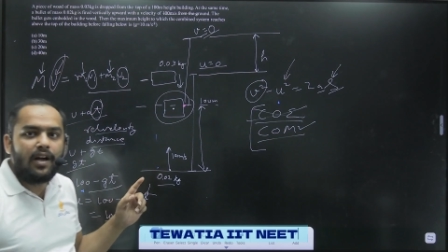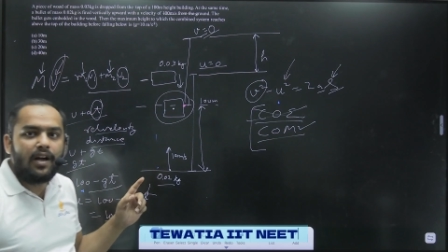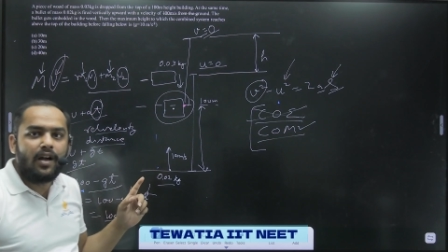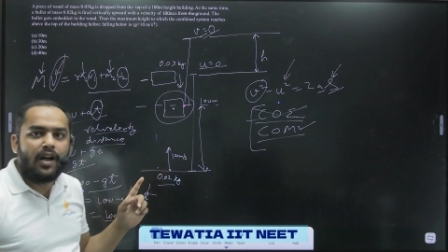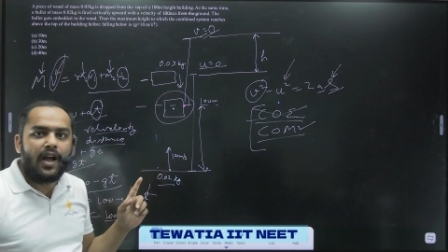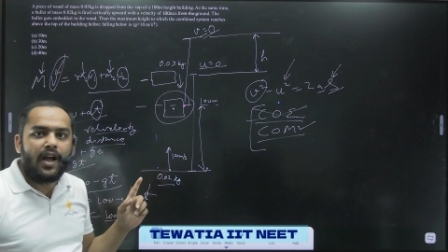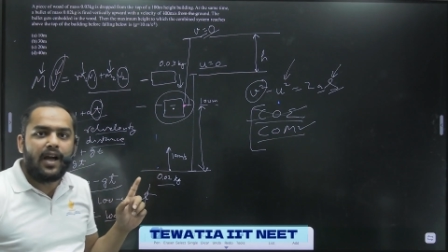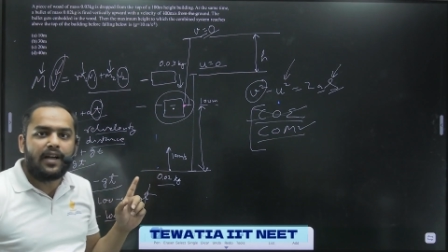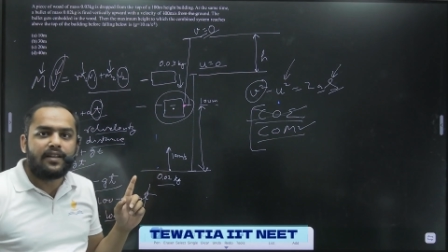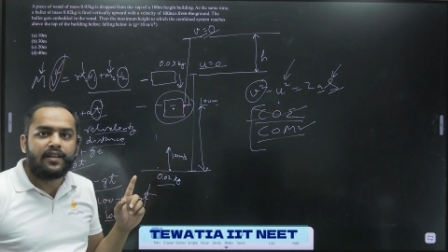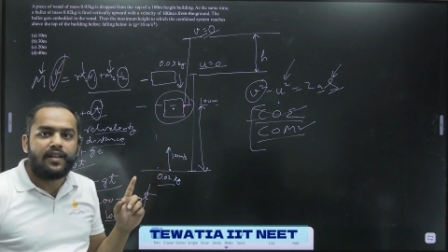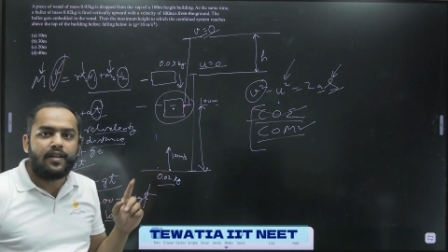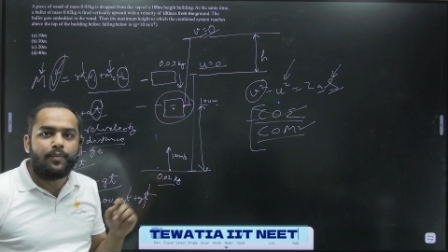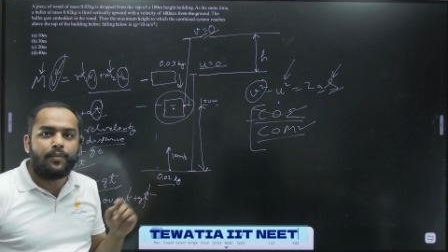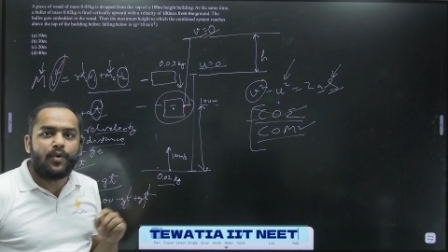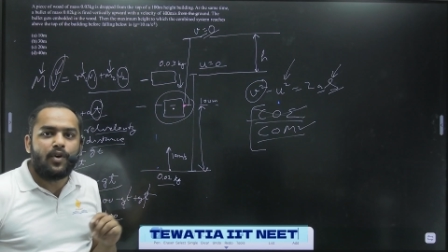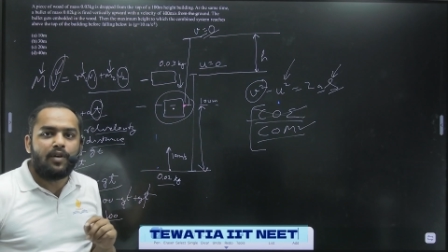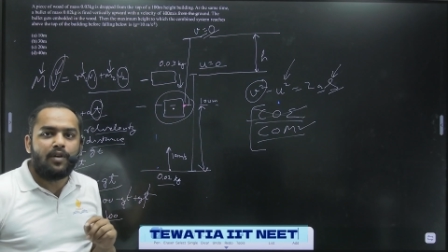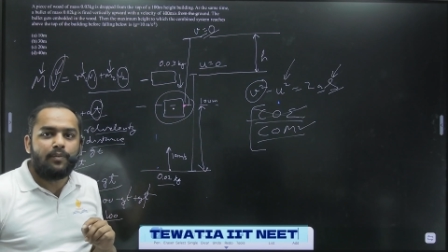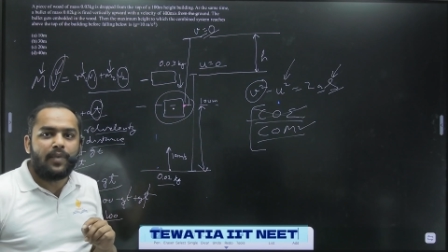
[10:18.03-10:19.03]
acted
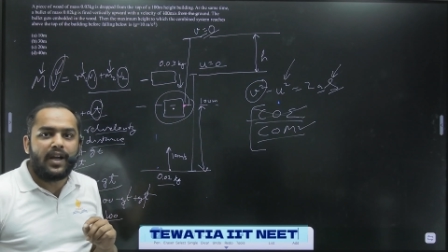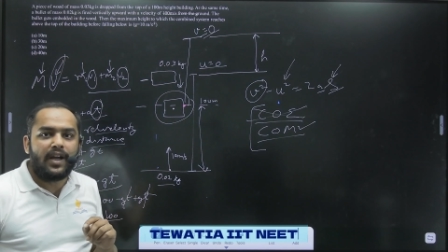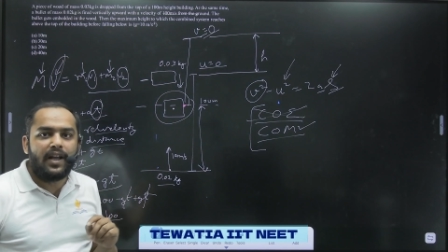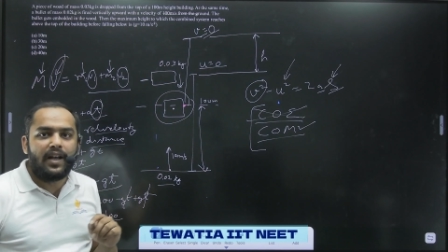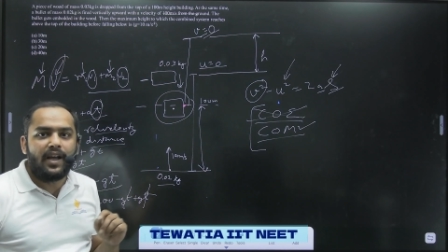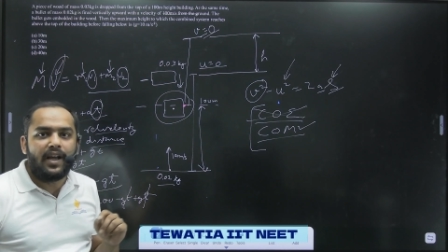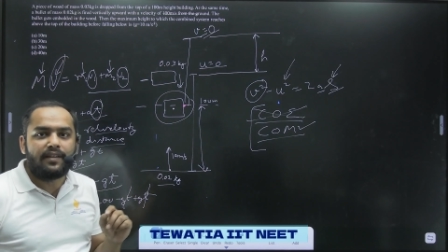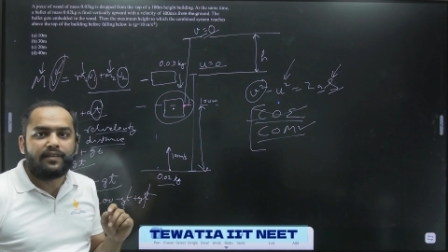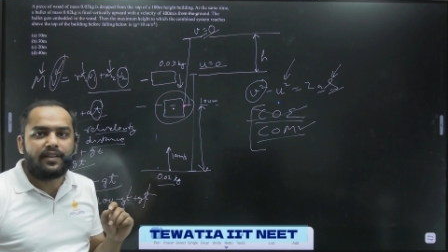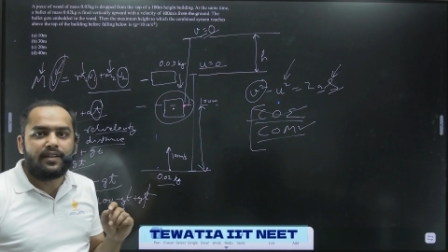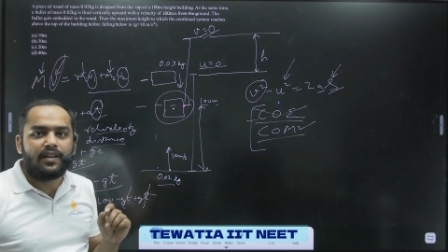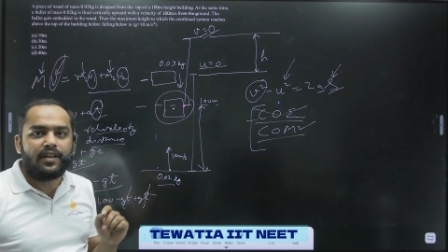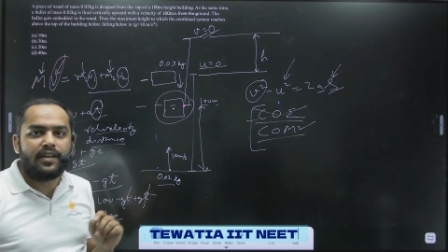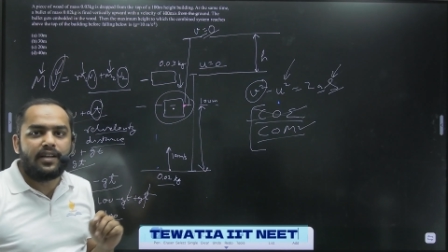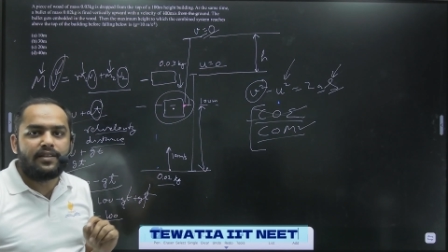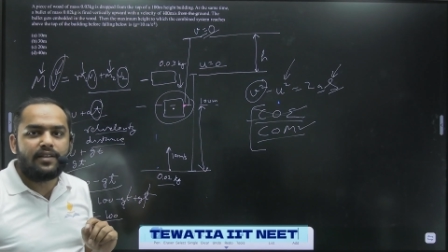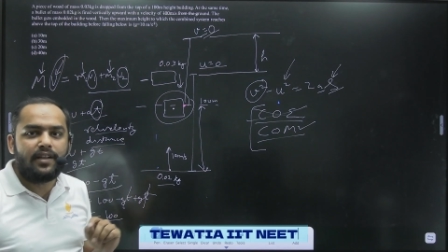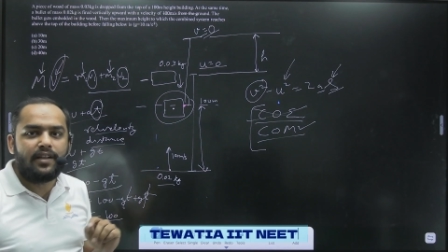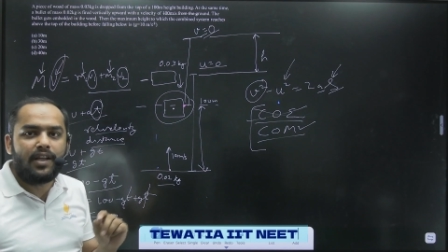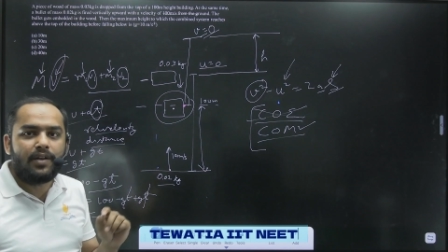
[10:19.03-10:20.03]
upon by an
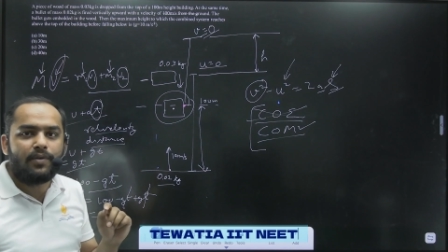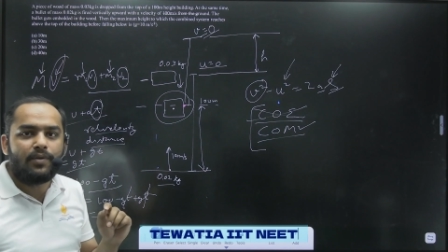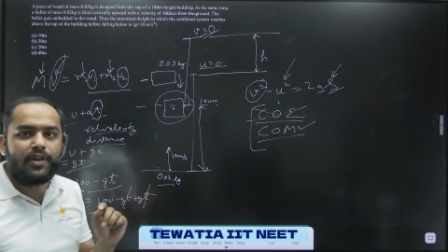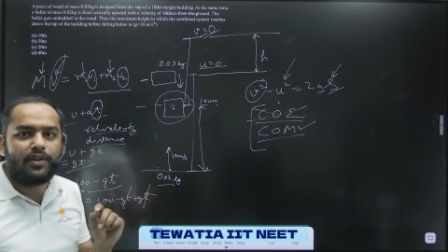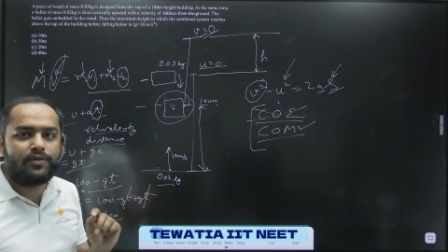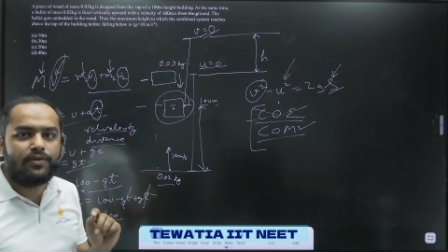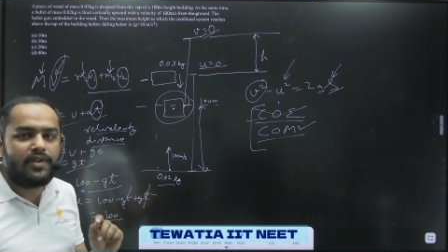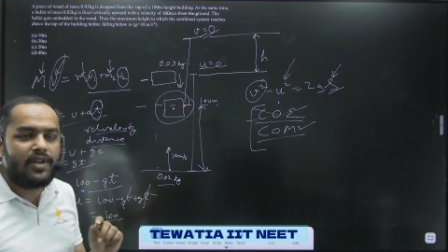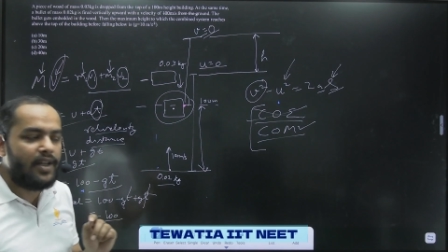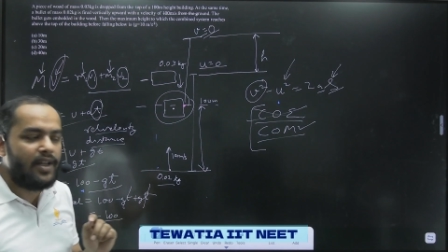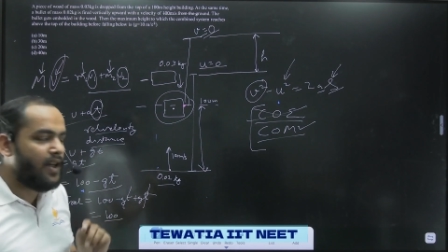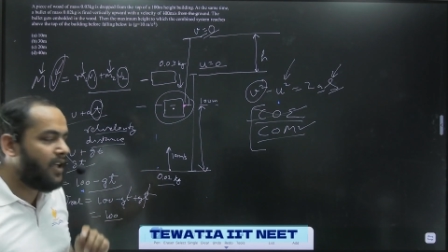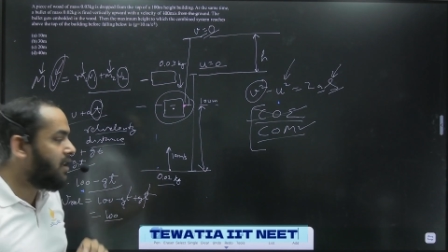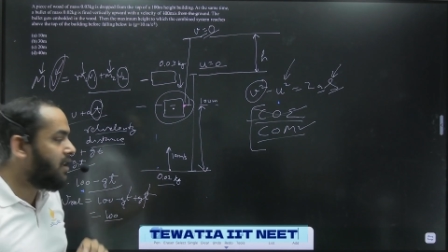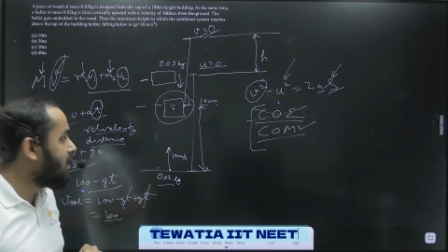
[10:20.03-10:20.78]
acceleration equal to g,